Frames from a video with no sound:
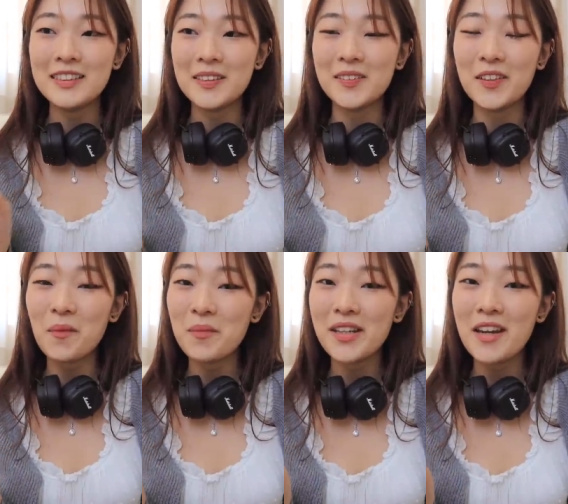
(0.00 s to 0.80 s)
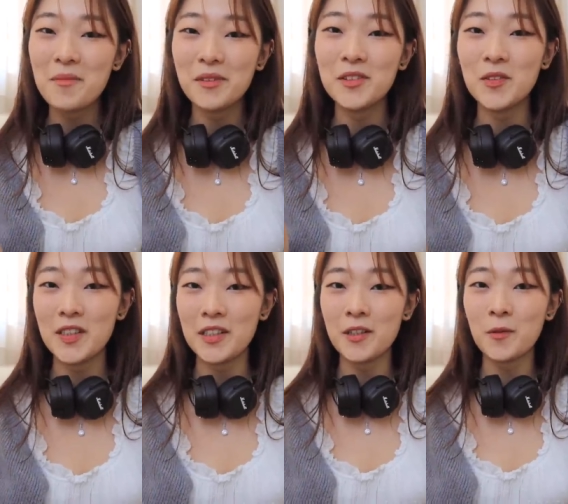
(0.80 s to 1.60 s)
so not being able to
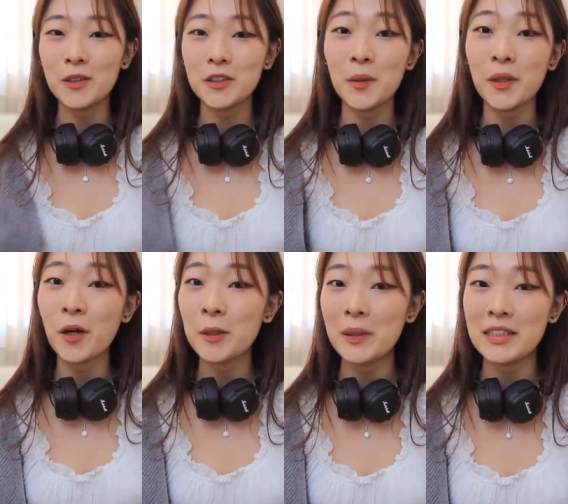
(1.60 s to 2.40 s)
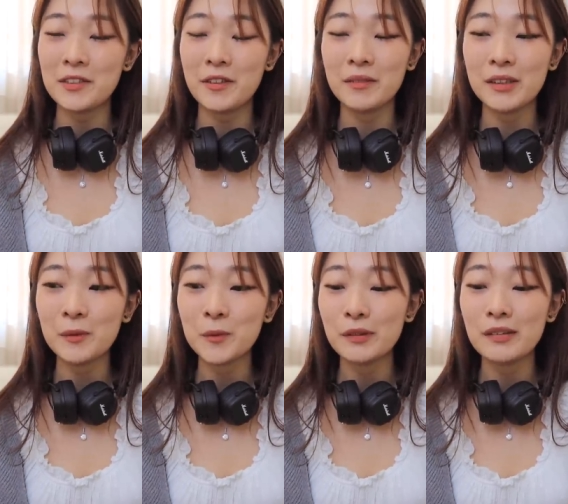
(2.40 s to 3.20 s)
hear what's going on in my
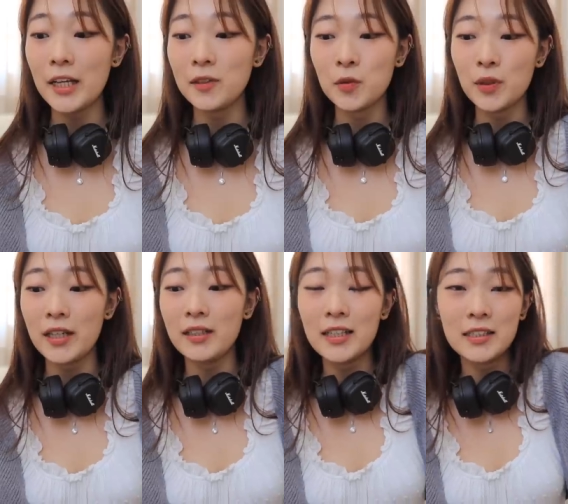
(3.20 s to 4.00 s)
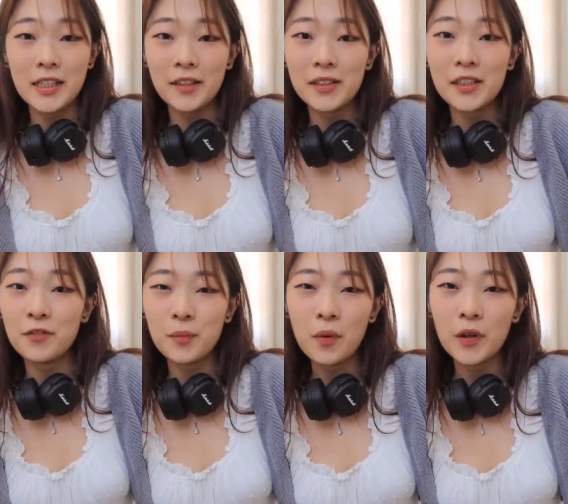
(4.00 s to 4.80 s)
surrounding would add to that anxiety
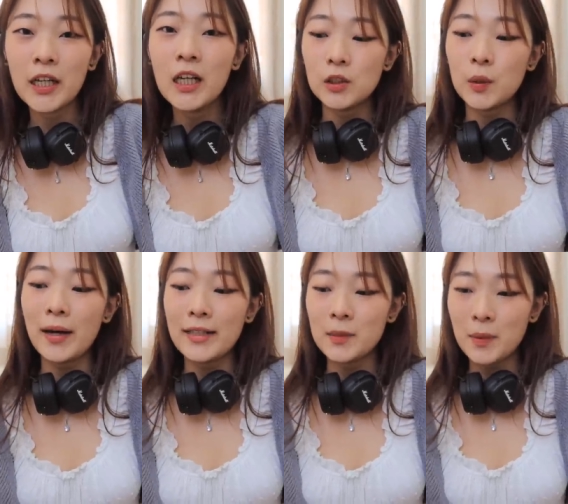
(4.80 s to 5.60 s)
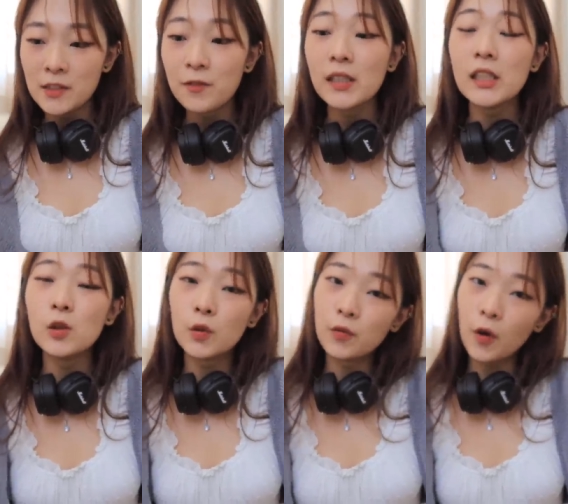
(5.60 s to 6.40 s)
even more so I specifically
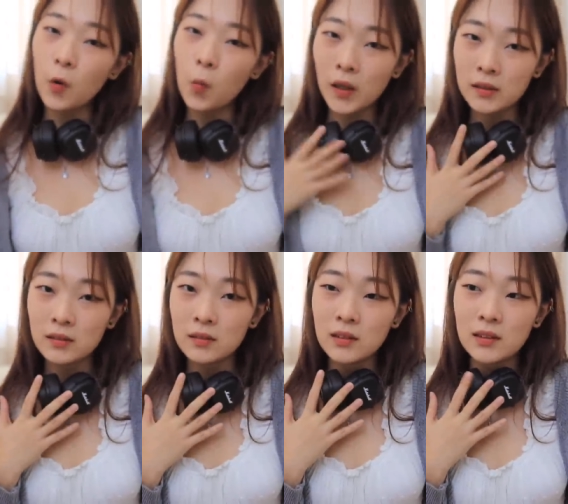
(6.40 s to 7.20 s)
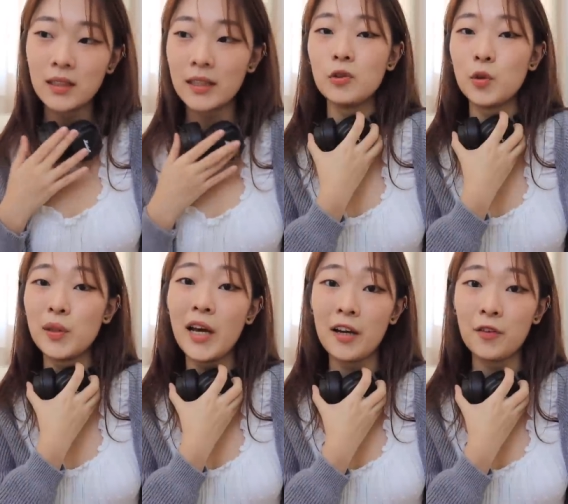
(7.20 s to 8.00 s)
look for ones that don't
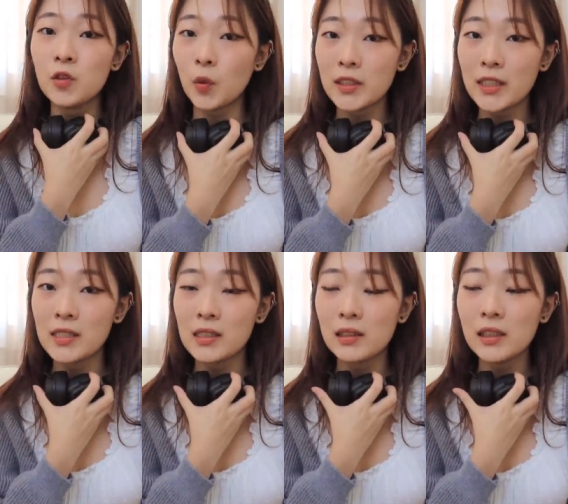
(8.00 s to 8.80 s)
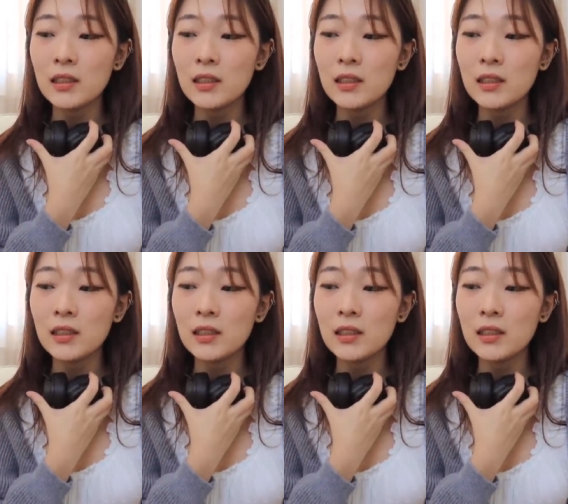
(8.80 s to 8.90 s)
have noise cancelling